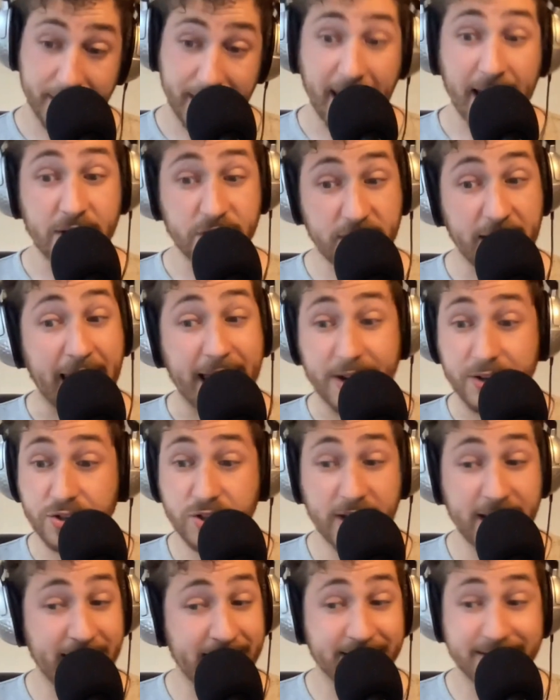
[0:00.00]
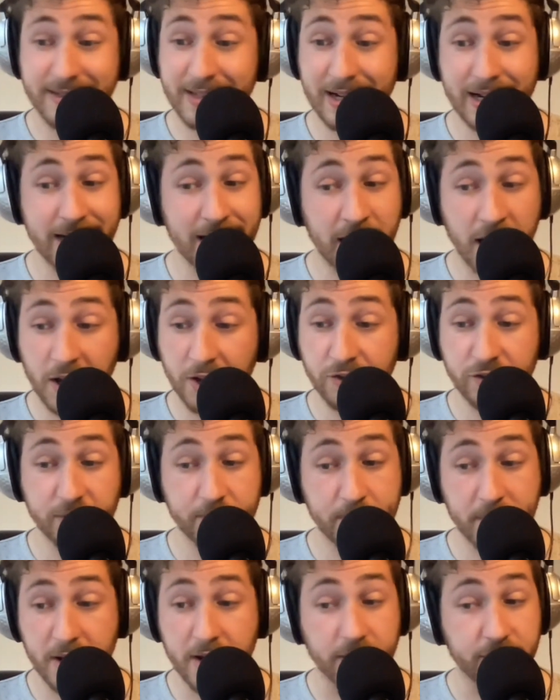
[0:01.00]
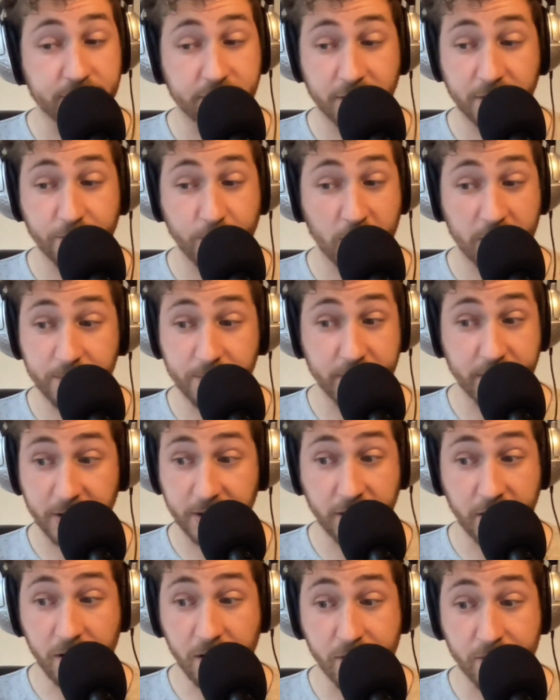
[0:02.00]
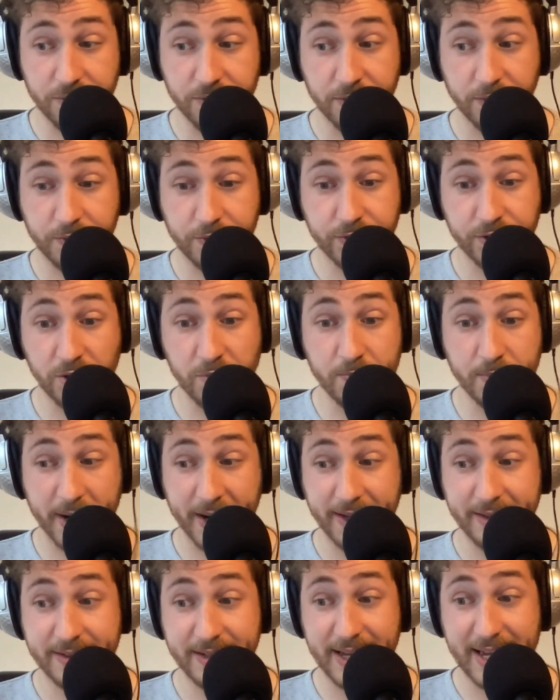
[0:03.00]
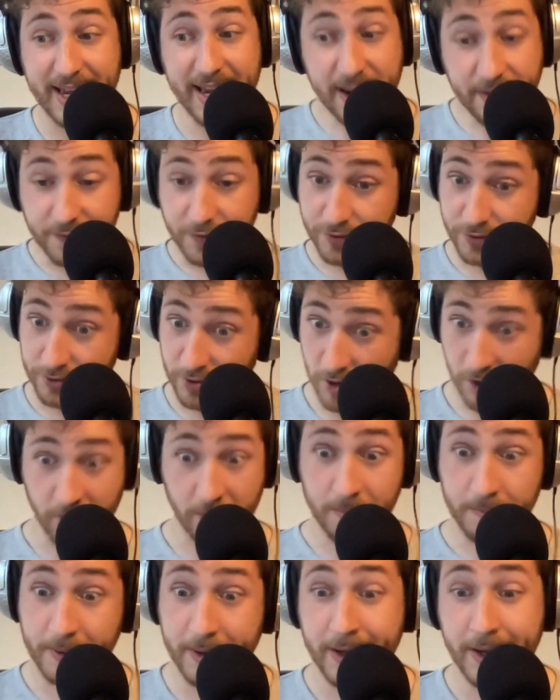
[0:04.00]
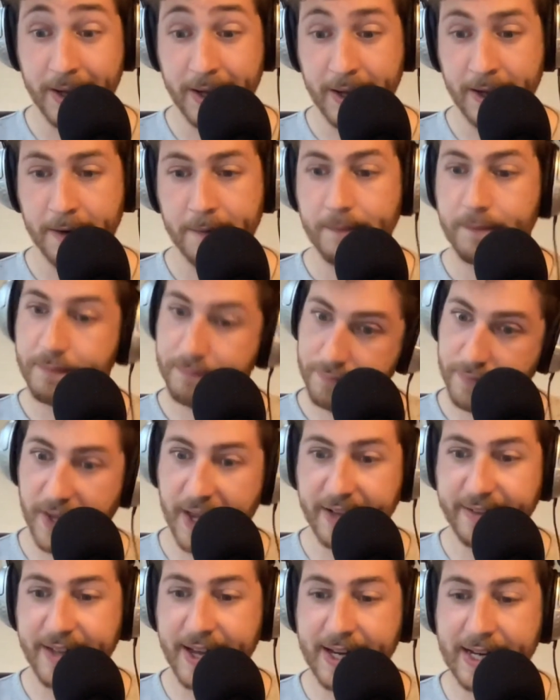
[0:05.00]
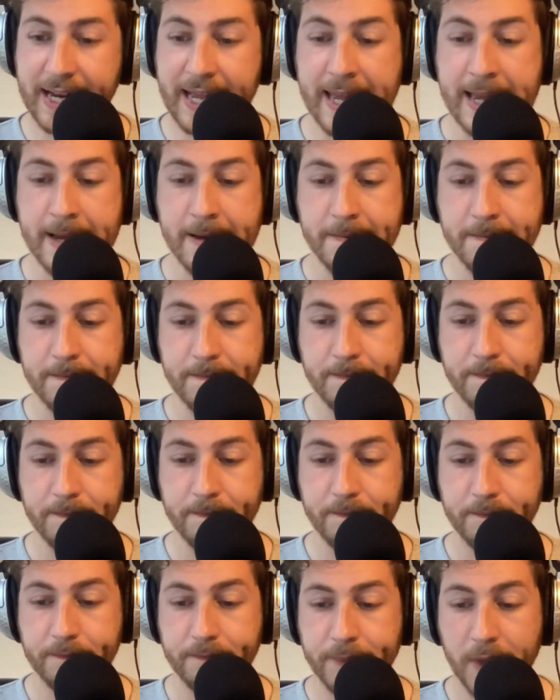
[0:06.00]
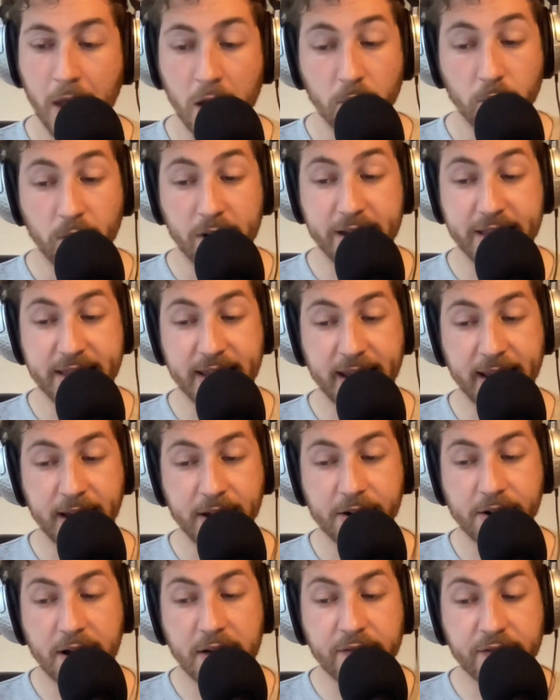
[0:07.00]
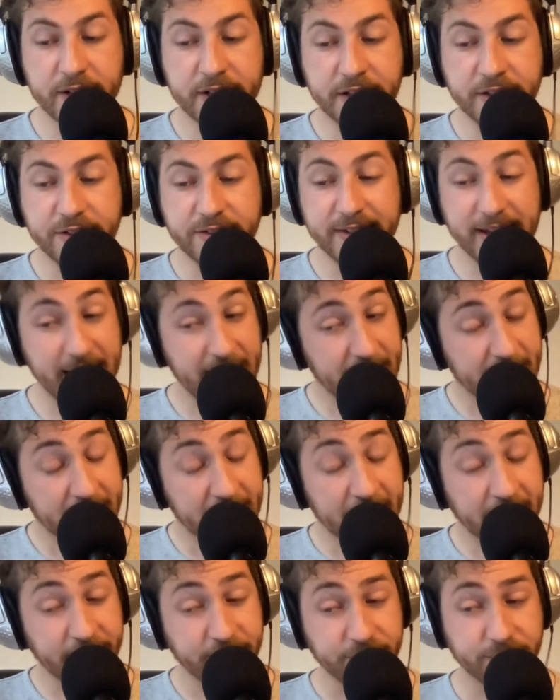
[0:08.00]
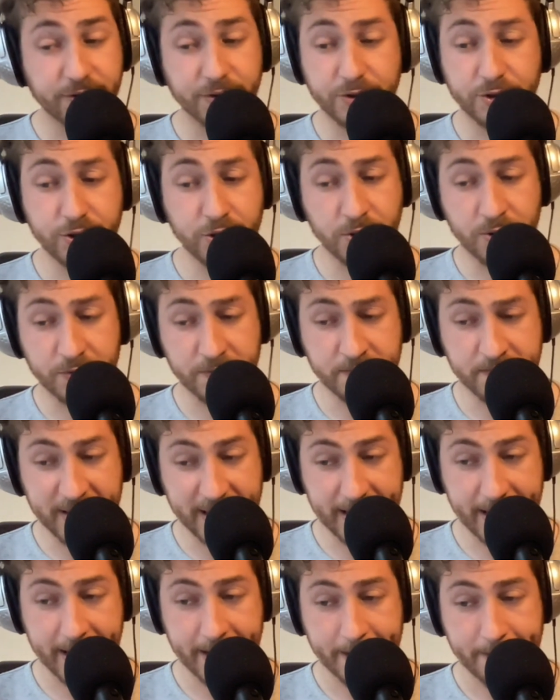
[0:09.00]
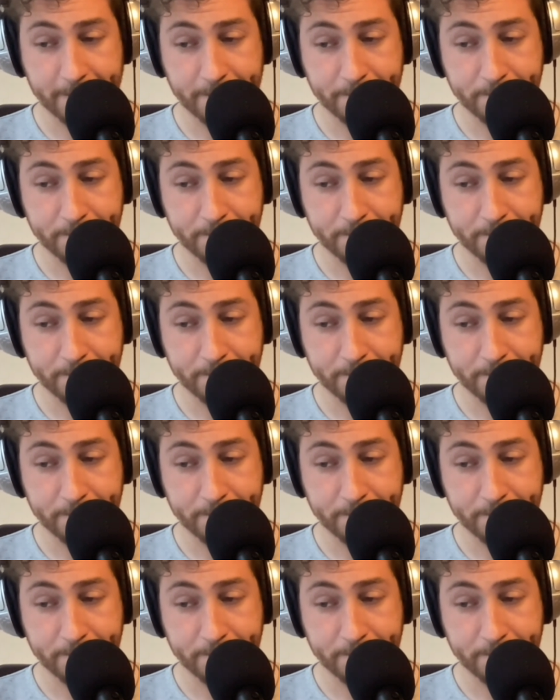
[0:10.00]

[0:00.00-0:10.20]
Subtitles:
And yet she is the last person one would accuse of stooping to eavesdrop. Exactly. One thing her evidence has shown me.